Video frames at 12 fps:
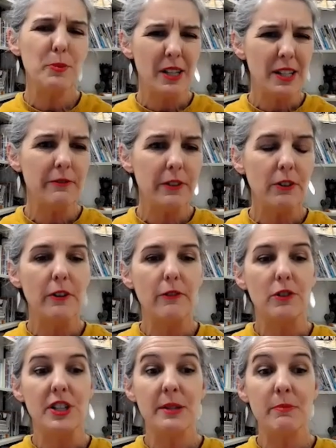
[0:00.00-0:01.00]
but it's a very,
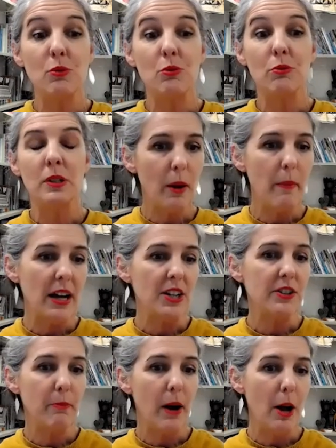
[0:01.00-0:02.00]
very small amount
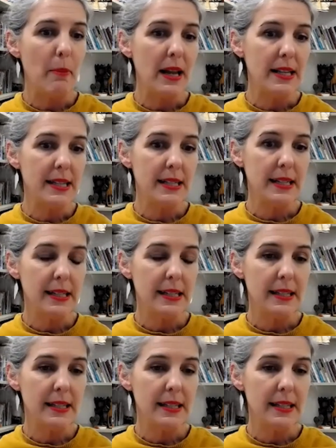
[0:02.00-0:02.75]
of bioplastics